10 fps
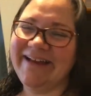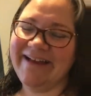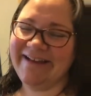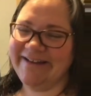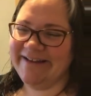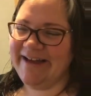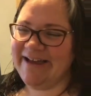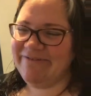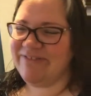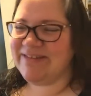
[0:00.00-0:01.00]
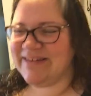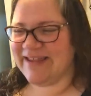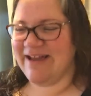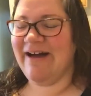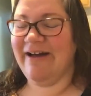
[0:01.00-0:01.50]
I feel like
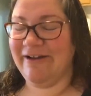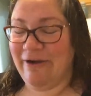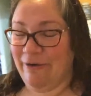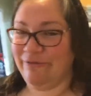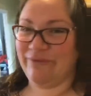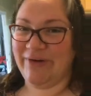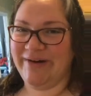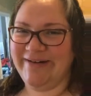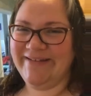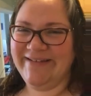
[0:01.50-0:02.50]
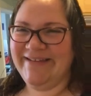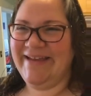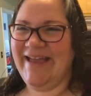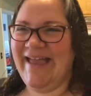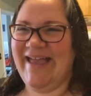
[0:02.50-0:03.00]
hungover,
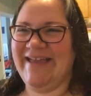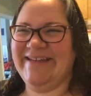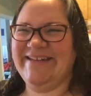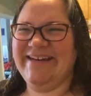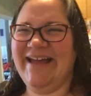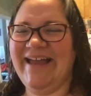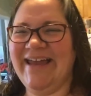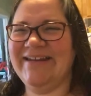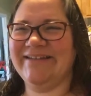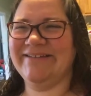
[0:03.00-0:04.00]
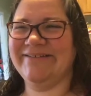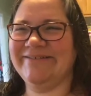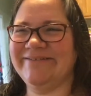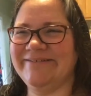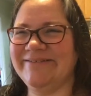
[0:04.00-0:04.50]
and I had a
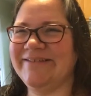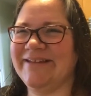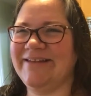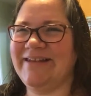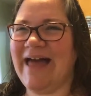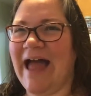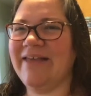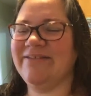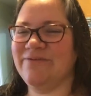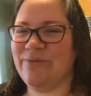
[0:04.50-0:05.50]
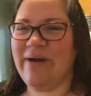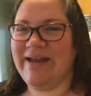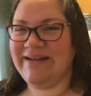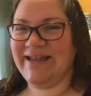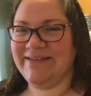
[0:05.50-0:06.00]
glass of
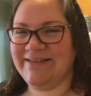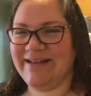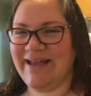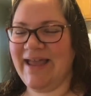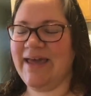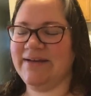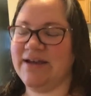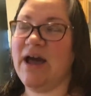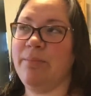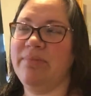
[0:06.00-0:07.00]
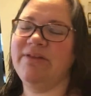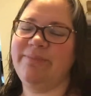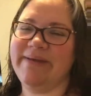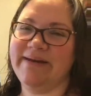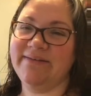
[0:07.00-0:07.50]
wine last night. I had a cup, let's
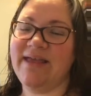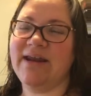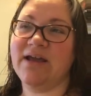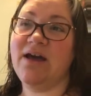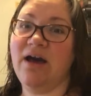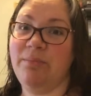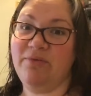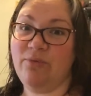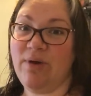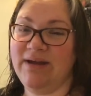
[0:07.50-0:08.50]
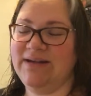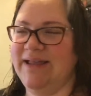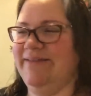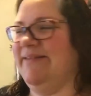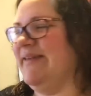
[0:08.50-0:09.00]
be honest. I had a cup of wine
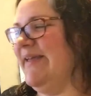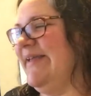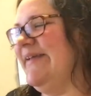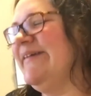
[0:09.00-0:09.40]
last night,